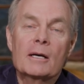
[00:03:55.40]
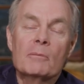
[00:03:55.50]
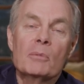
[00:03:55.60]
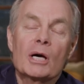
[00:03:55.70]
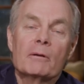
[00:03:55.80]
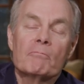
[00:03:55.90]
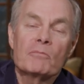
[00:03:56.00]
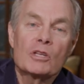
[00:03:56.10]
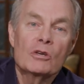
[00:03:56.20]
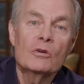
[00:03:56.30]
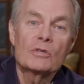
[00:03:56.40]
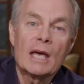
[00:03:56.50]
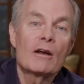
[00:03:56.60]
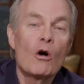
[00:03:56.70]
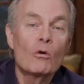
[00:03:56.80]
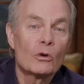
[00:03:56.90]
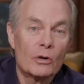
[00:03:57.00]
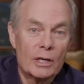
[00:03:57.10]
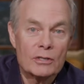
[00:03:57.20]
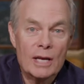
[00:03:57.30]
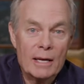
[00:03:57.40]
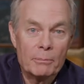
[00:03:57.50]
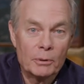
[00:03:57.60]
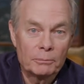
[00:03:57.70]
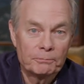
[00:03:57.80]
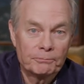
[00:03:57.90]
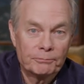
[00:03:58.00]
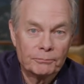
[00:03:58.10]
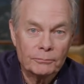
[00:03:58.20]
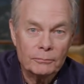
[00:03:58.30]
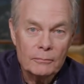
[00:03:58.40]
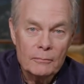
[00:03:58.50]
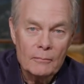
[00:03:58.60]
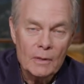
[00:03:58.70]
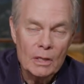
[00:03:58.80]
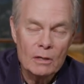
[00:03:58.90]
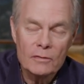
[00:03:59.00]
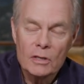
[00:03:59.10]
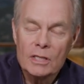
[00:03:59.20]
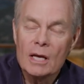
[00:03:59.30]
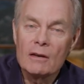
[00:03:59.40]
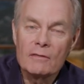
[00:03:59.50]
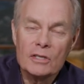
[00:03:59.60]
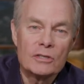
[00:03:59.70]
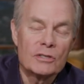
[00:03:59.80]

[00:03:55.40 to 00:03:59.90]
But use that older example of a television